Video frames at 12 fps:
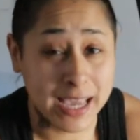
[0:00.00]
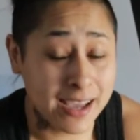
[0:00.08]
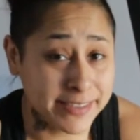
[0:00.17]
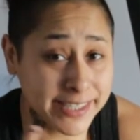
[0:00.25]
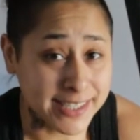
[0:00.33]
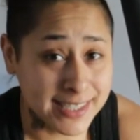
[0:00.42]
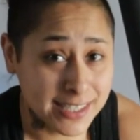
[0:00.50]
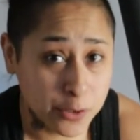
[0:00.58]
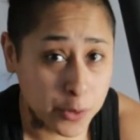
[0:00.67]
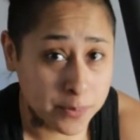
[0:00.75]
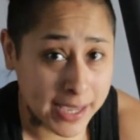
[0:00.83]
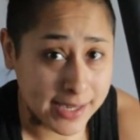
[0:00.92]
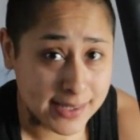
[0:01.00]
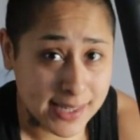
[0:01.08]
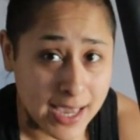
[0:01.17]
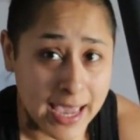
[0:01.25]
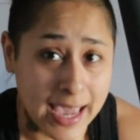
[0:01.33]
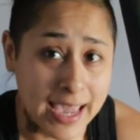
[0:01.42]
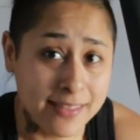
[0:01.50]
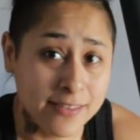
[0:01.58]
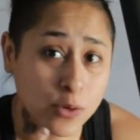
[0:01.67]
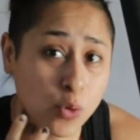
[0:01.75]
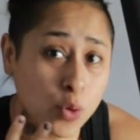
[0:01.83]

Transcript: have a steel mace. And the